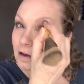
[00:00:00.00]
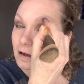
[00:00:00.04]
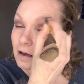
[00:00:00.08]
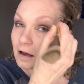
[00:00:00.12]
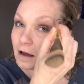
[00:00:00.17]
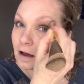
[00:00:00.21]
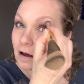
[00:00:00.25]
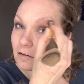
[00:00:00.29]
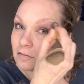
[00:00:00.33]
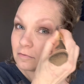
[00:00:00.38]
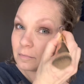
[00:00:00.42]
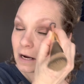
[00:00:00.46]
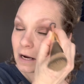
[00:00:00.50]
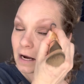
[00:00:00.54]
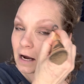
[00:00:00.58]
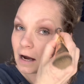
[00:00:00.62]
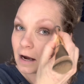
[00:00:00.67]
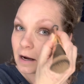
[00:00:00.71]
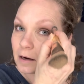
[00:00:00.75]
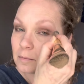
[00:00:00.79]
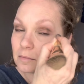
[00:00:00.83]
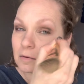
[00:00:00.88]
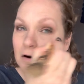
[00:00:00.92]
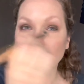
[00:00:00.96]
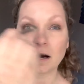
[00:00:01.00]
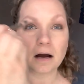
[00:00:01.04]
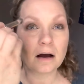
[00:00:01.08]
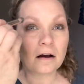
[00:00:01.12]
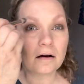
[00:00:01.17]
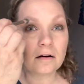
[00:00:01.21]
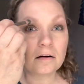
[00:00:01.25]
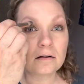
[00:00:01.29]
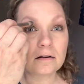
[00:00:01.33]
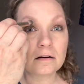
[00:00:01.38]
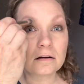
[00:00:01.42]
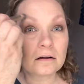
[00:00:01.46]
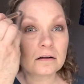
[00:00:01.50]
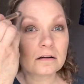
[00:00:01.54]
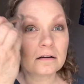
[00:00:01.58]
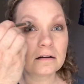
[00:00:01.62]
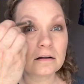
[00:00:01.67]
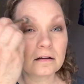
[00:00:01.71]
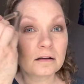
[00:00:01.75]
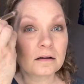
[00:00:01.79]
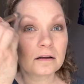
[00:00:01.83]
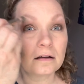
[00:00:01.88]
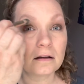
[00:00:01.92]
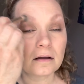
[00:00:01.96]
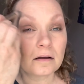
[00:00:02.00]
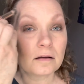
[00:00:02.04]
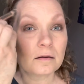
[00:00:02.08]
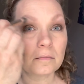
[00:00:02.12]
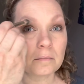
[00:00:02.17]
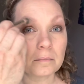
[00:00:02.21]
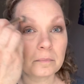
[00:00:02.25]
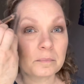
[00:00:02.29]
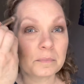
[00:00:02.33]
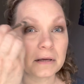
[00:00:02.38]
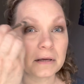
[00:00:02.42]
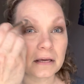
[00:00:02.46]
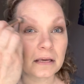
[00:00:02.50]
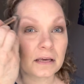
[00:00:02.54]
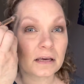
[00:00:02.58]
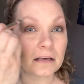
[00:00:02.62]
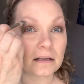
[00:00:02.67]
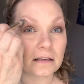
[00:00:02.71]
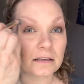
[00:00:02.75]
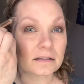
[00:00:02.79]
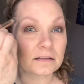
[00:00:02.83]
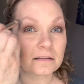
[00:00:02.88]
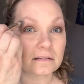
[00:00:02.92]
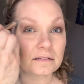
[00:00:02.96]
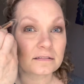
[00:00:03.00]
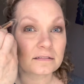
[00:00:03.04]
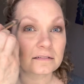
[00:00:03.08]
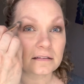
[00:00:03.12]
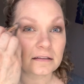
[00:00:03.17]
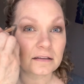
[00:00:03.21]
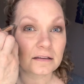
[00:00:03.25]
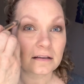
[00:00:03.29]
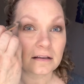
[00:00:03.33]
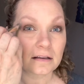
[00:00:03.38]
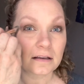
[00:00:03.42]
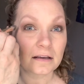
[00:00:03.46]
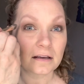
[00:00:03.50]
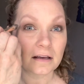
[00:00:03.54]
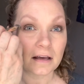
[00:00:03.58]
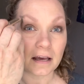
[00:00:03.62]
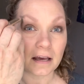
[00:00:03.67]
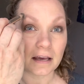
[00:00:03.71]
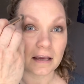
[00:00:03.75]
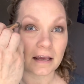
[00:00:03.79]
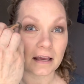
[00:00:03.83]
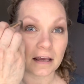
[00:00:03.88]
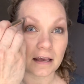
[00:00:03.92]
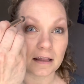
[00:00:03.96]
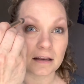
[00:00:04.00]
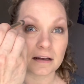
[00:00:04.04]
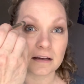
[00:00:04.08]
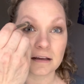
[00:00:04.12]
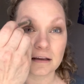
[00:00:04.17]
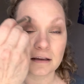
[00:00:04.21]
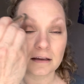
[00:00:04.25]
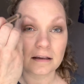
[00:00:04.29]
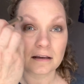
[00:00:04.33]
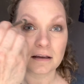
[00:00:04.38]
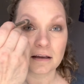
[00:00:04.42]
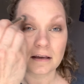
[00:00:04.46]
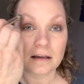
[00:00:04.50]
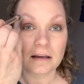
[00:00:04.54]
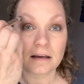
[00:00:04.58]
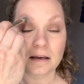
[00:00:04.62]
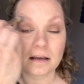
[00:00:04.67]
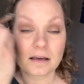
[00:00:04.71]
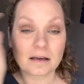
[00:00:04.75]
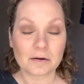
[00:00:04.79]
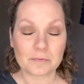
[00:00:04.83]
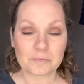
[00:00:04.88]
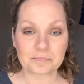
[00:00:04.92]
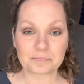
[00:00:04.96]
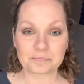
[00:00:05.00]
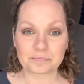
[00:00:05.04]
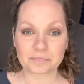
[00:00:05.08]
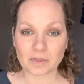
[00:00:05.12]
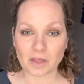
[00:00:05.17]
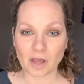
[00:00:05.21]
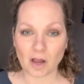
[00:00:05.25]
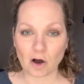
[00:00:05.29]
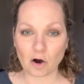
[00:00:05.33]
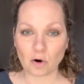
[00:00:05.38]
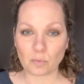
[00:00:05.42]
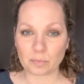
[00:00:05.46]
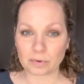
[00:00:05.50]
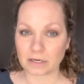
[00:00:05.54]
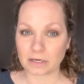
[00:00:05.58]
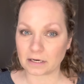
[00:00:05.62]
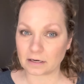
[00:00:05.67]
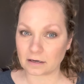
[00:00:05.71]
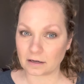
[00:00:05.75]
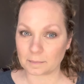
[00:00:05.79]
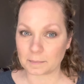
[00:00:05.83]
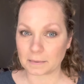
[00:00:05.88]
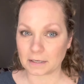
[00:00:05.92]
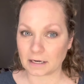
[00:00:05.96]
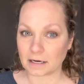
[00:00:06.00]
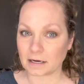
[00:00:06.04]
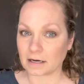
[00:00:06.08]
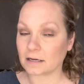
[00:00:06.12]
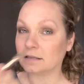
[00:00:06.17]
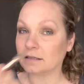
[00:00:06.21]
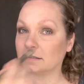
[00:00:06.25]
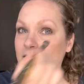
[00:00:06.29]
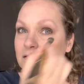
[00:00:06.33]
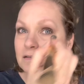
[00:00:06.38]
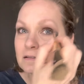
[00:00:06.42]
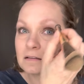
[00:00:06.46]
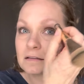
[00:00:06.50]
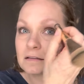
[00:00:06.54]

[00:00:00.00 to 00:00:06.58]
of my eyebrow, because again, opening up my eyes.